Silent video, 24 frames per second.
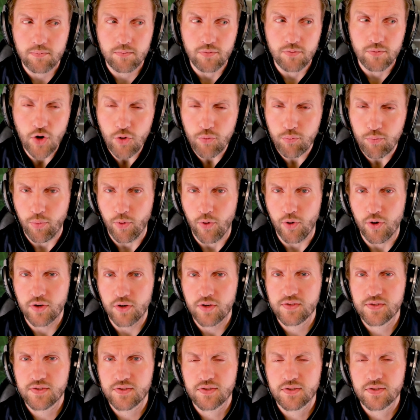
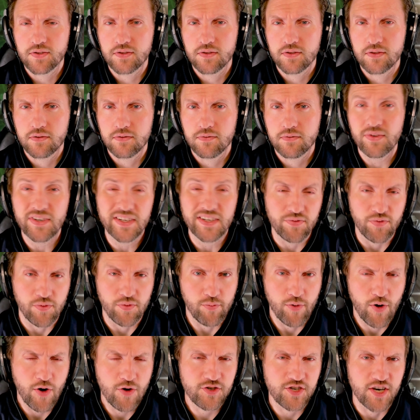notebooks for
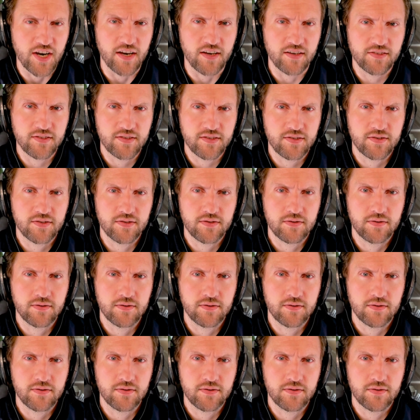different projects?